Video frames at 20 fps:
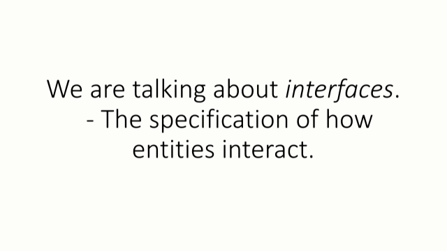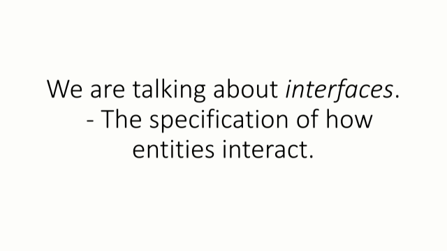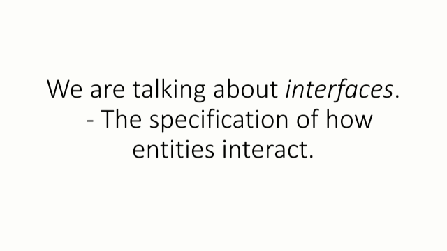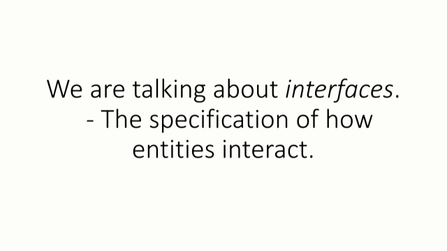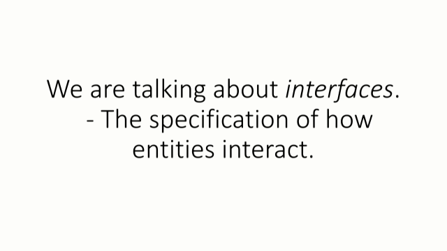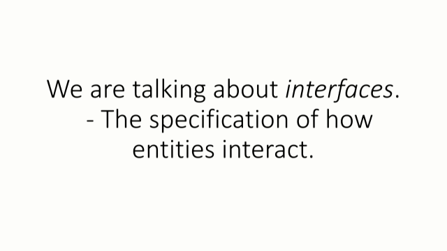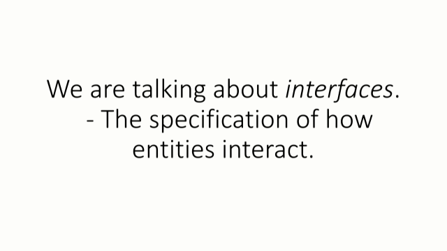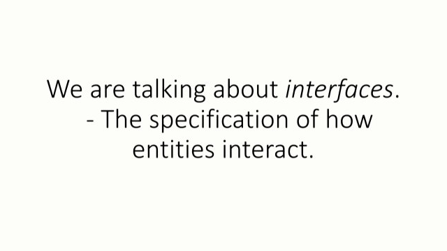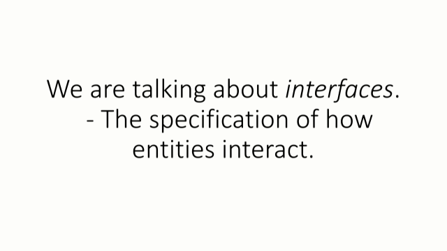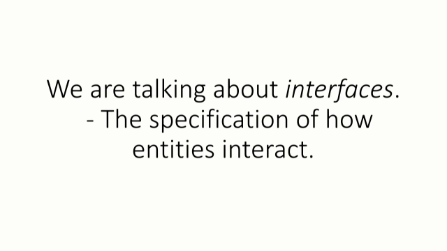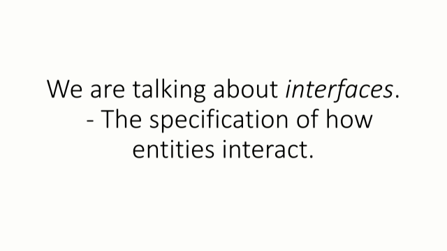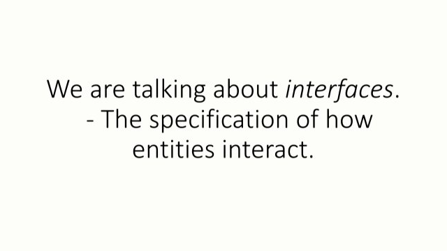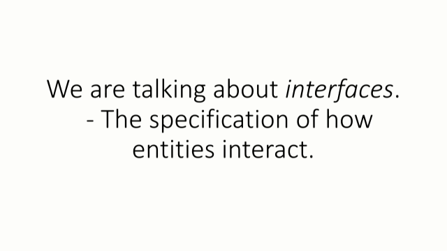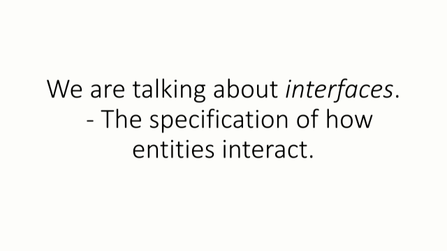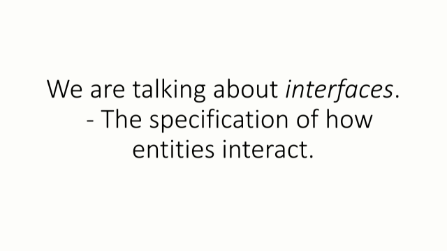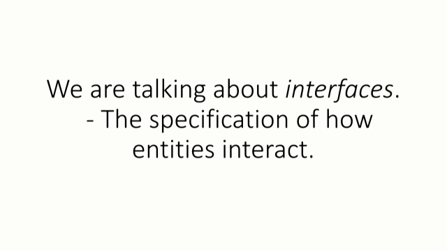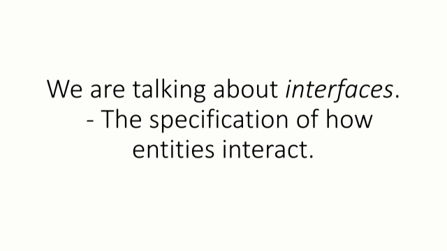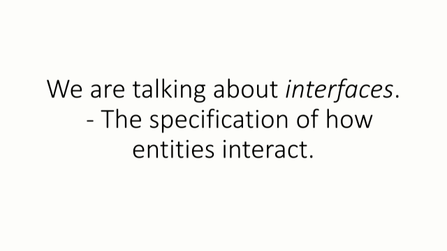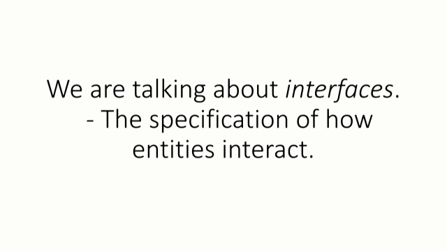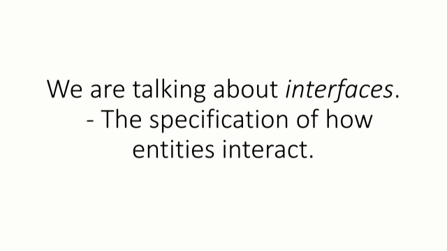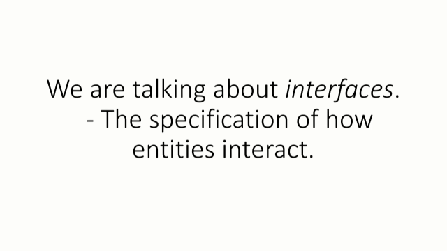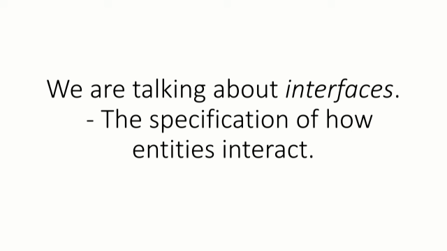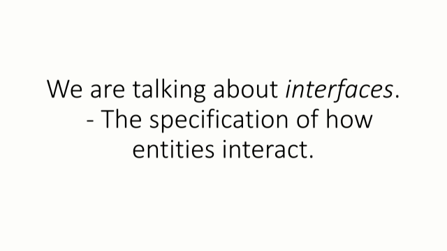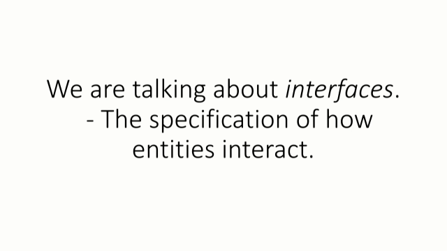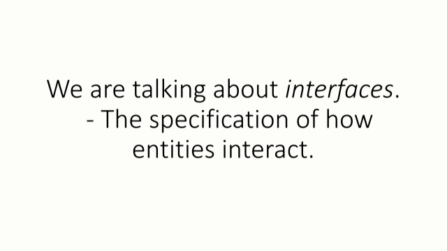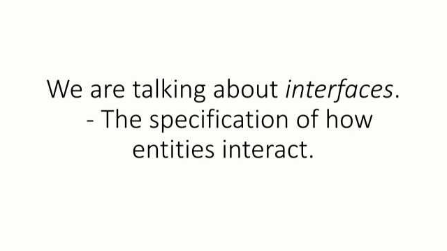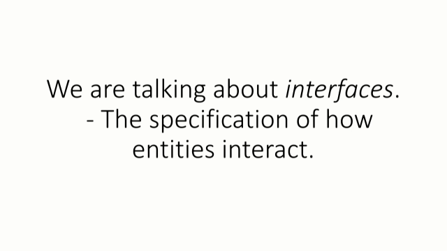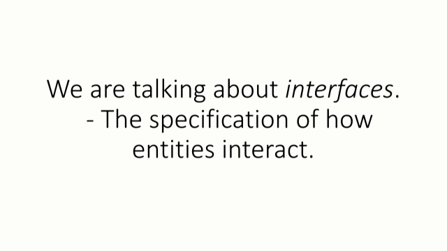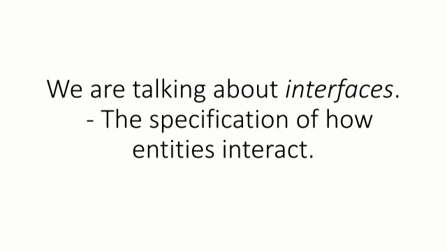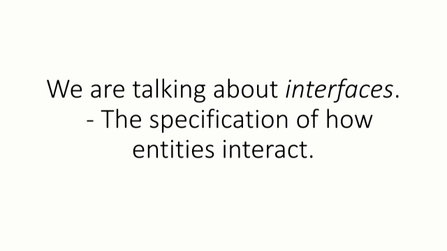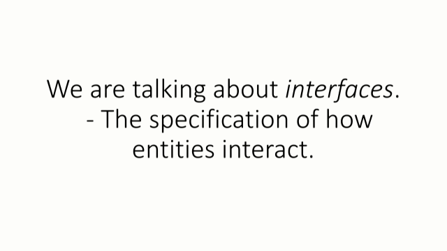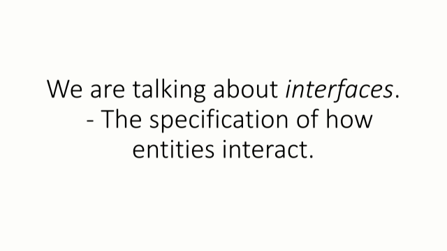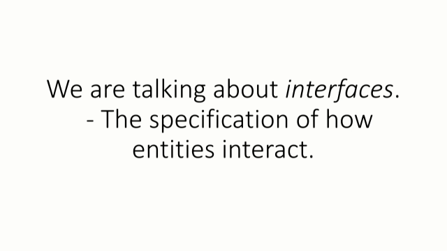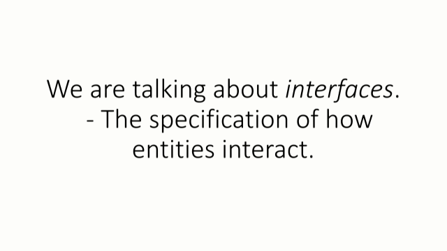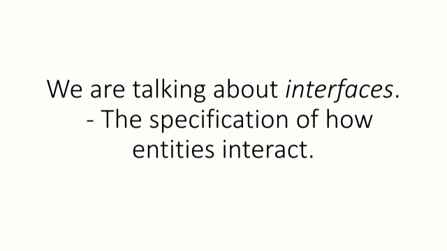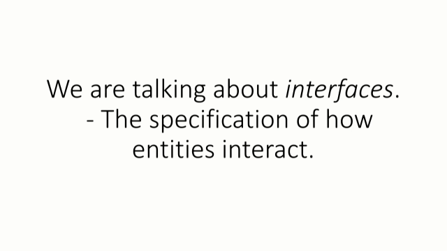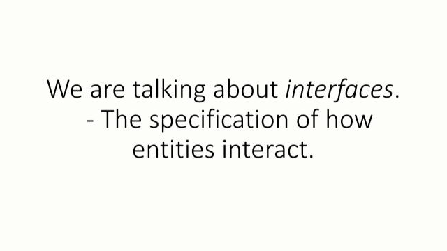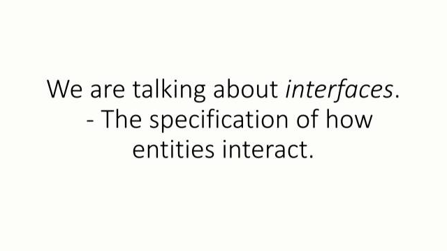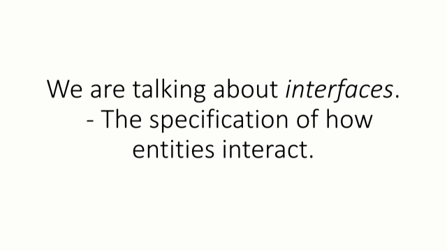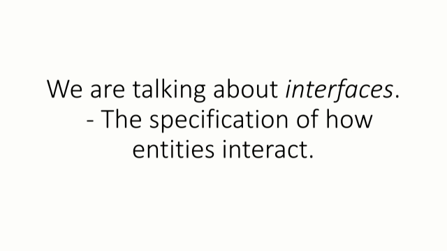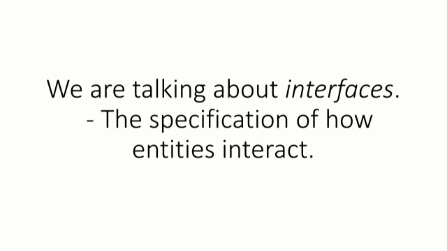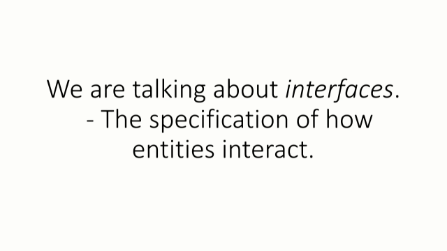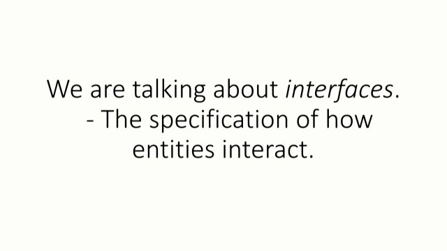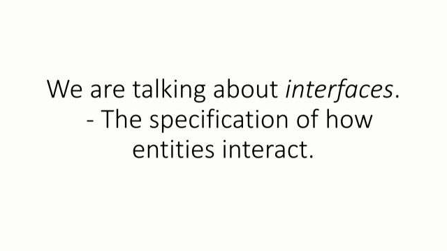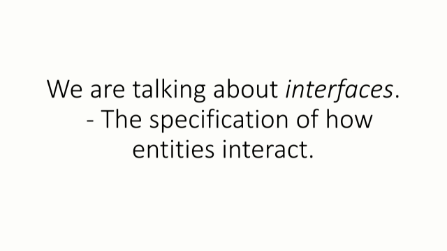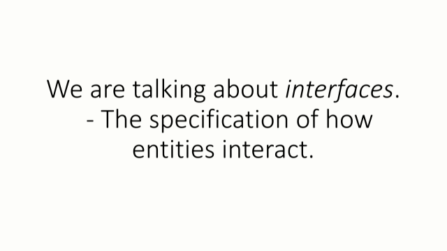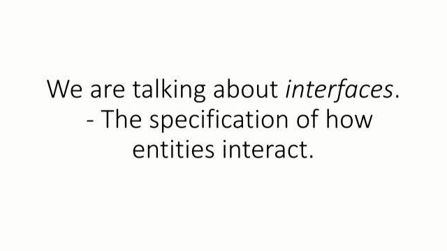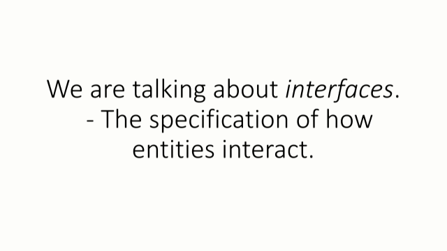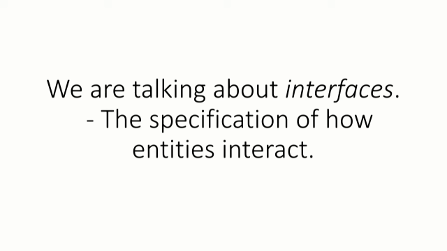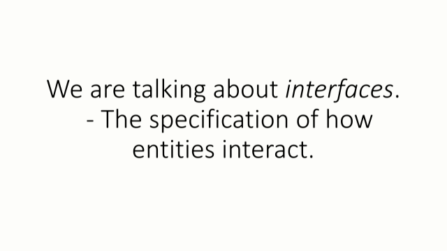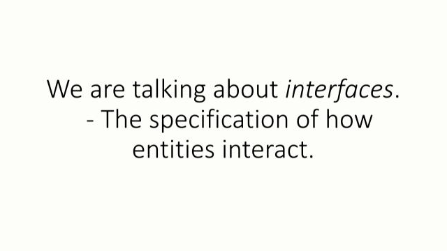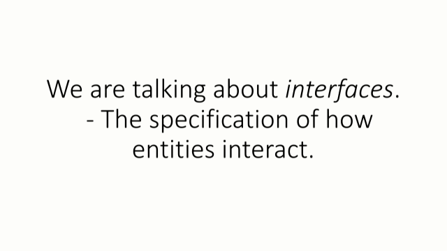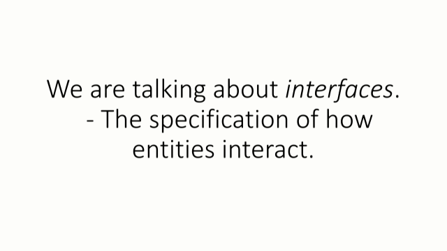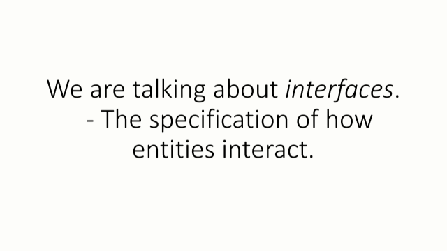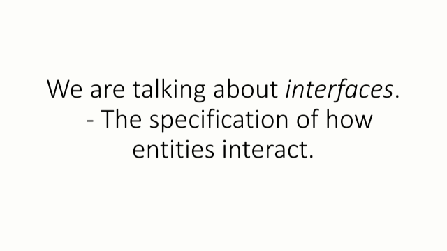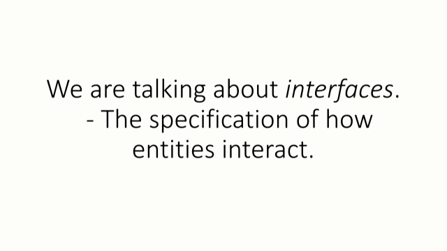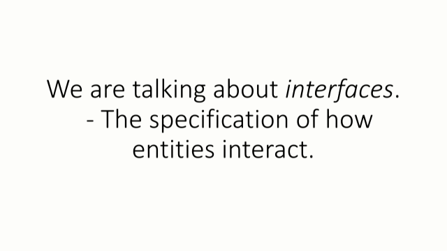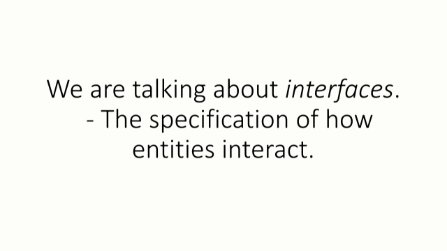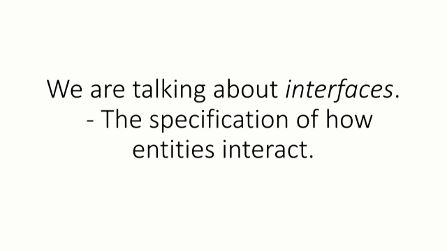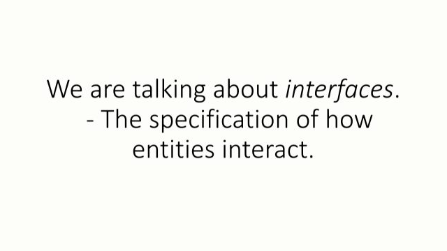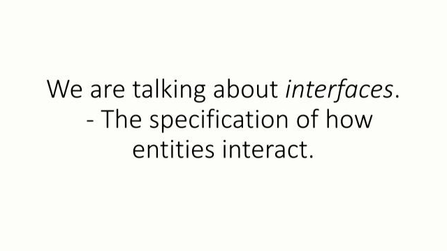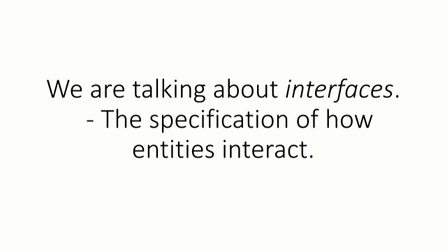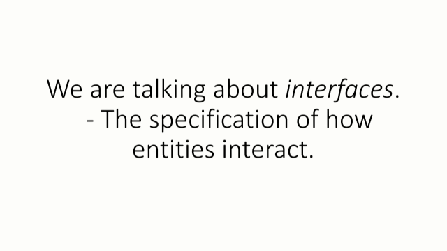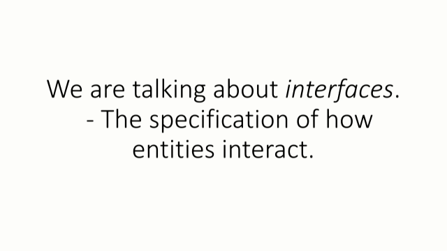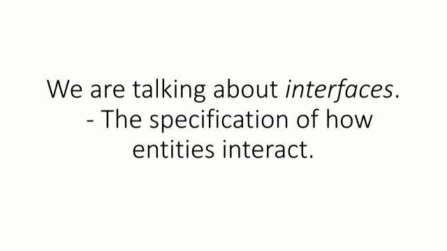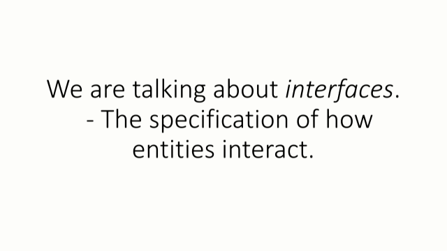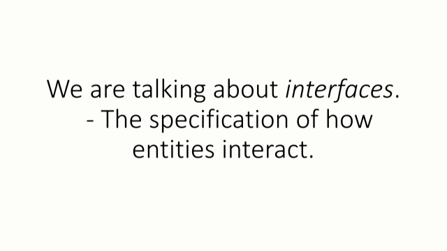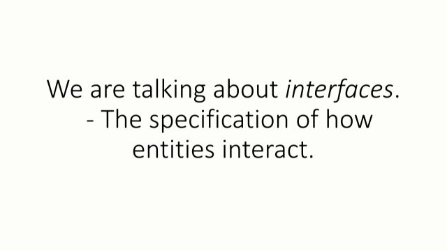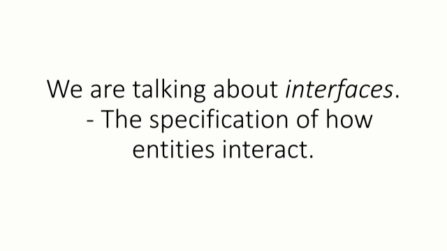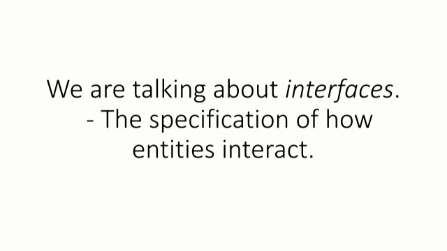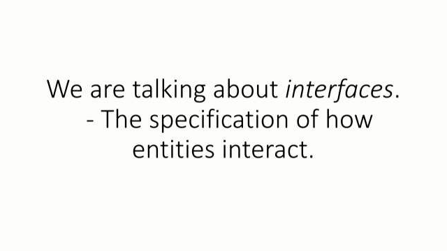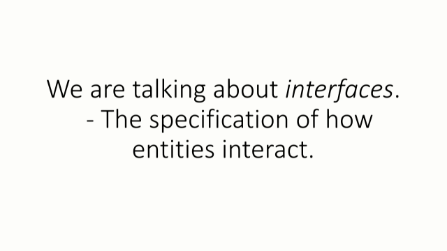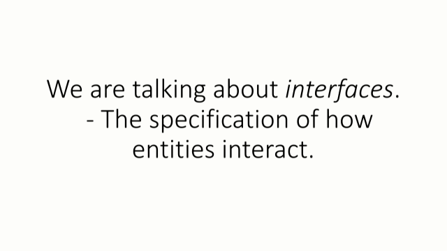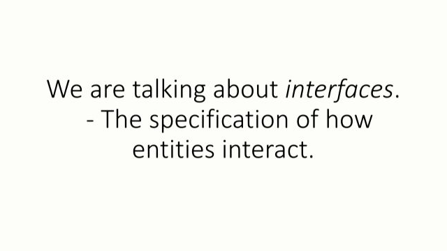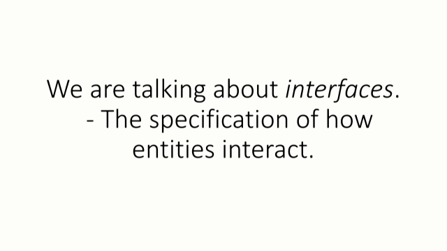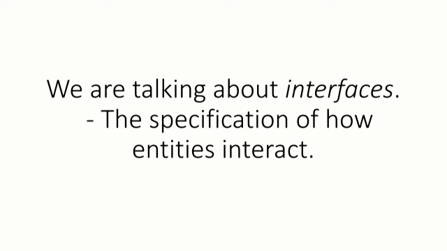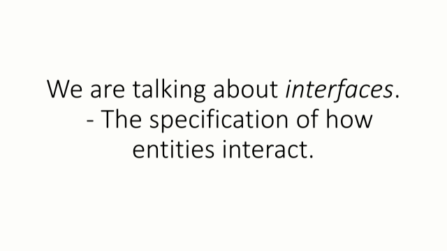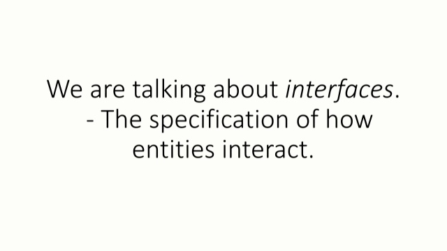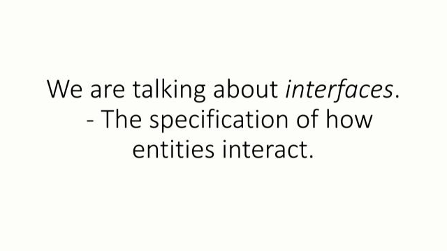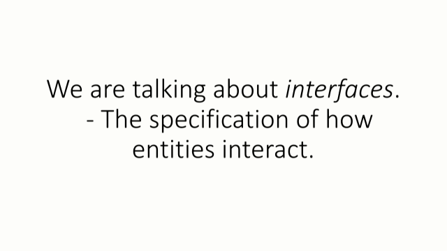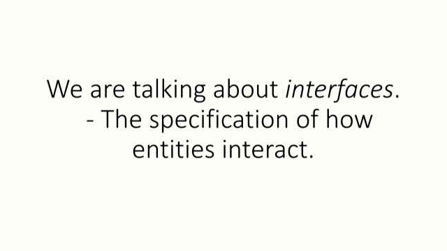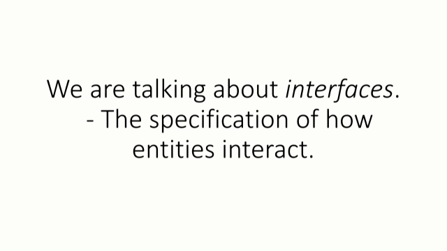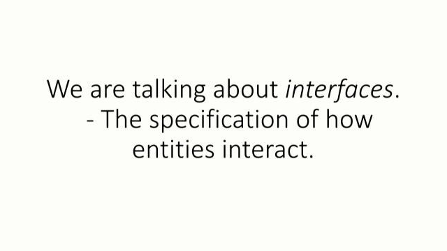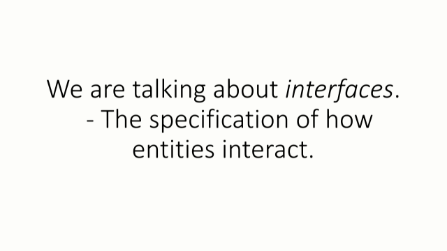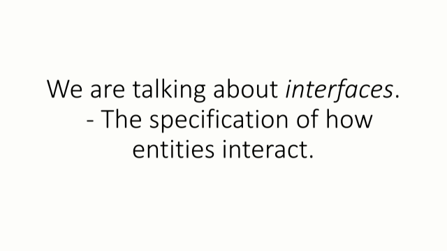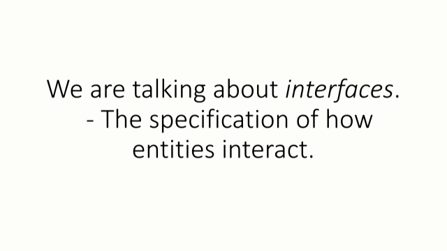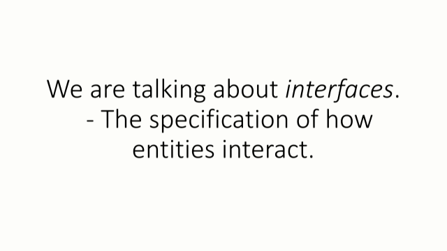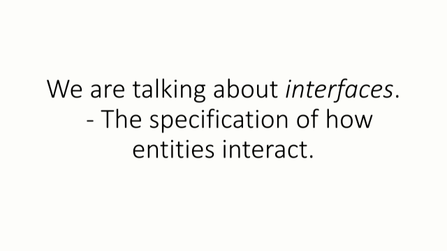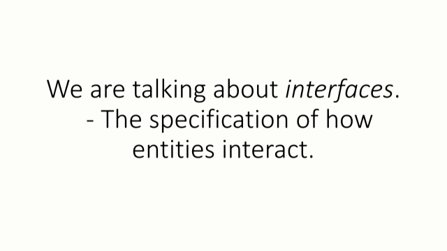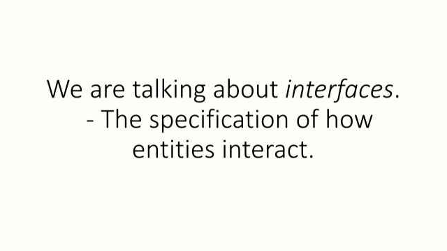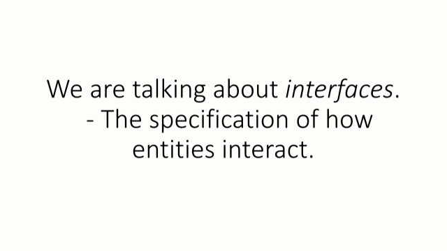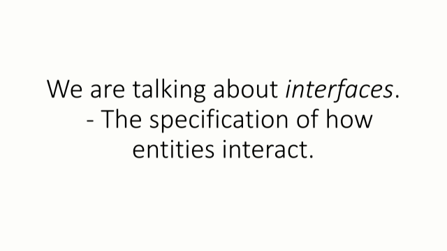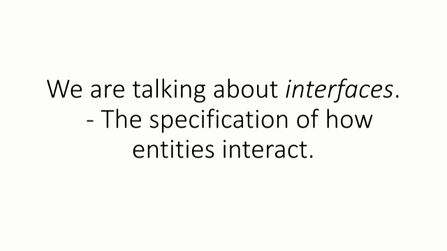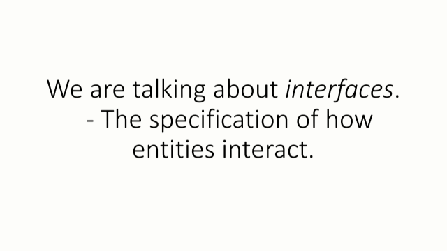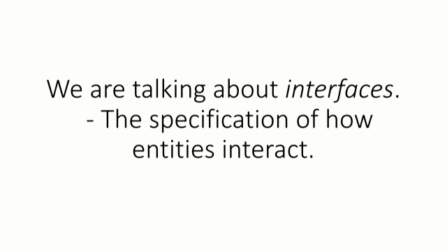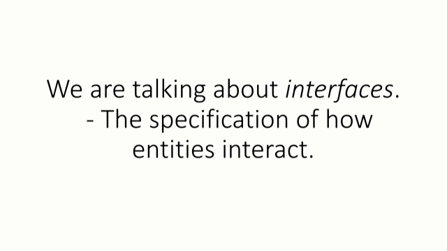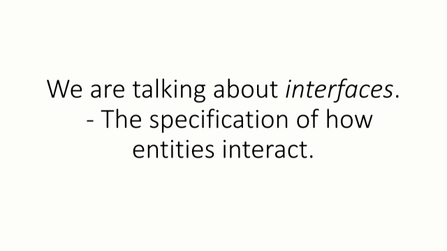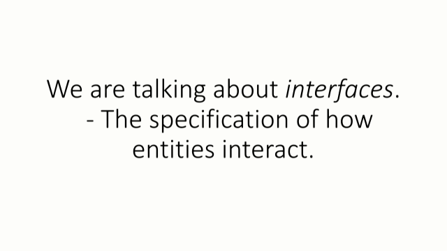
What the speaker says: [unreadable: no face in view]